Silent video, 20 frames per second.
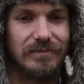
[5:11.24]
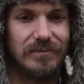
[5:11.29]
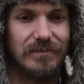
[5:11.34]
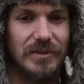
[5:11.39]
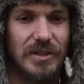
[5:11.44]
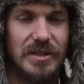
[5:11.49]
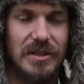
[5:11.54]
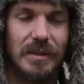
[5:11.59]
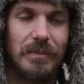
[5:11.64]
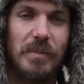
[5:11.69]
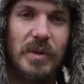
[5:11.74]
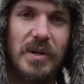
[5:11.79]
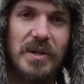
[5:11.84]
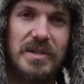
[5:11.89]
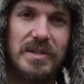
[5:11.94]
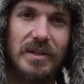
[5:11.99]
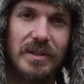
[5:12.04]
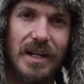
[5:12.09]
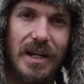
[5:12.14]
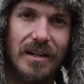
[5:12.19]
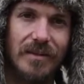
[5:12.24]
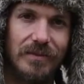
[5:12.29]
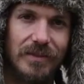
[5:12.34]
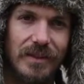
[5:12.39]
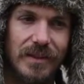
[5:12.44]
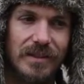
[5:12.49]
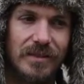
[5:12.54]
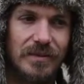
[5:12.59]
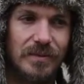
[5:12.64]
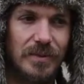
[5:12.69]
just like personal
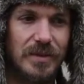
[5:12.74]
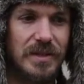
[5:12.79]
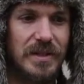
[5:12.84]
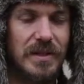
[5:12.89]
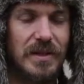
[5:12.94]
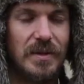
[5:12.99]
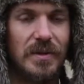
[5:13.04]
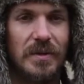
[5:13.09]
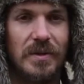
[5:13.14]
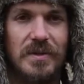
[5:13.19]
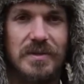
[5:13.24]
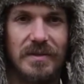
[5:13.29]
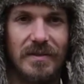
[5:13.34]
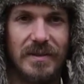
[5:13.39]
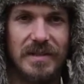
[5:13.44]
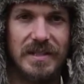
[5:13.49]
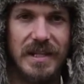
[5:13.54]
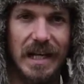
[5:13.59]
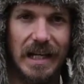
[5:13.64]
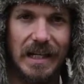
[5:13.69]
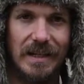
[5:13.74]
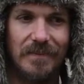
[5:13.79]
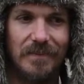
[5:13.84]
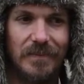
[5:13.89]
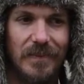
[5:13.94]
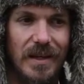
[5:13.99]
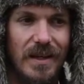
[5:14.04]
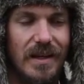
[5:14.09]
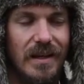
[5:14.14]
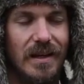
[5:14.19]
conflicts with the owners of the second,
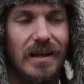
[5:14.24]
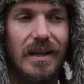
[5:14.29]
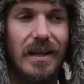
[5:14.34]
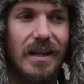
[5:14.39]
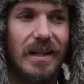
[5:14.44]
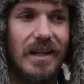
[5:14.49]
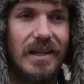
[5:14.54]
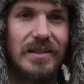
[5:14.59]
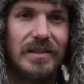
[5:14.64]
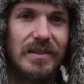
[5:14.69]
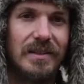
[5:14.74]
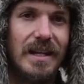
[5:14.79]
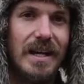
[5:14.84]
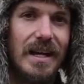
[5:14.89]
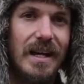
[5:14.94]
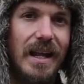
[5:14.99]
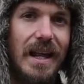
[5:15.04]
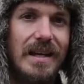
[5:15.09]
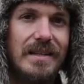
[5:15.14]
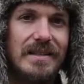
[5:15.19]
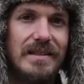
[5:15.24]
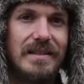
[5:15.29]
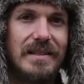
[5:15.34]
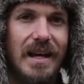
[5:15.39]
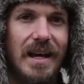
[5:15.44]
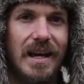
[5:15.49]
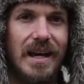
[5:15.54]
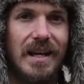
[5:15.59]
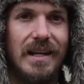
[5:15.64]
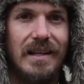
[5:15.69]
and I took that as a
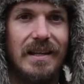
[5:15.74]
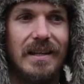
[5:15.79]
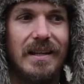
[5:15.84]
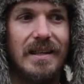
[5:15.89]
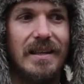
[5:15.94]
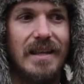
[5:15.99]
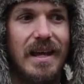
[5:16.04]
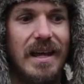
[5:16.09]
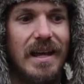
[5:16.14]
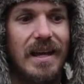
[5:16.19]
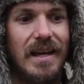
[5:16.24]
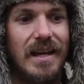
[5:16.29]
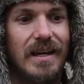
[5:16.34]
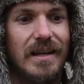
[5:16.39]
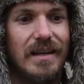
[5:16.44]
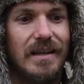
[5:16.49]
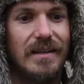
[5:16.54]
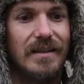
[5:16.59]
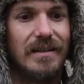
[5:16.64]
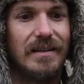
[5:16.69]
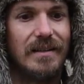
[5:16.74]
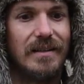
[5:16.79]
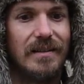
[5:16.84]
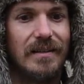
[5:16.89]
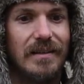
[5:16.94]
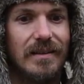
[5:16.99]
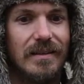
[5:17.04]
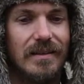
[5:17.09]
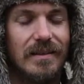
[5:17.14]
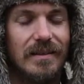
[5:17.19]
sign that
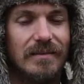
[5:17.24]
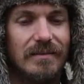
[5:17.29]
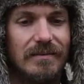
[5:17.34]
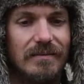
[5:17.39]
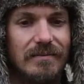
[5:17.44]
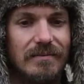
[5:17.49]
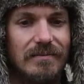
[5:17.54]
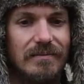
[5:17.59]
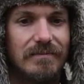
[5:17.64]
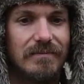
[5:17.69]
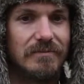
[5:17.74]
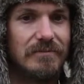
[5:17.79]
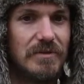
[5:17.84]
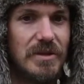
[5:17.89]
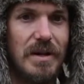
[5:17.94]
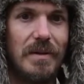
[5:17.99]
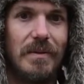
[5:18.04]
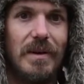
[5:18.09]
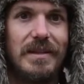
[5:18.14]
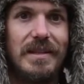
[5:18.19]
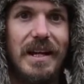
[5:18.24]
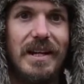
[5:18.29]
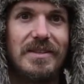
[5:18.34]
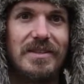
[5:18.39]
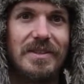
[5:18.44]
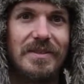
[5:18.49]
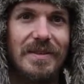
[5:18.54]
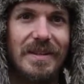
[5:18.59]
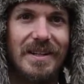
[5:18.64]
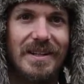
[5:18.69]
a dance
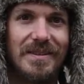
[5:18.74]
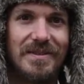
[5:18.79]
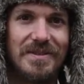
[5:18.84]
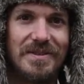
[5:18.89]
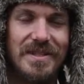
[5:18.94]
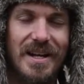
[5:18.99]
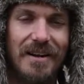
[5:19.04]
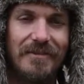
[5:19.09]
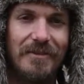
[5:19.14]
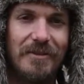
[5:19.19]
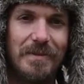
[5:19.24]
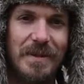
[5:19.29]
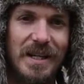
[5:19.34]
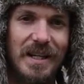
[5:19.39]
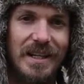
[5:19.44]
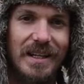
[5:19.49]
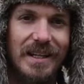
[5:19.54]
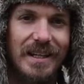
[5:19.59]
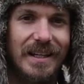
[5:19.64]
career was not for me,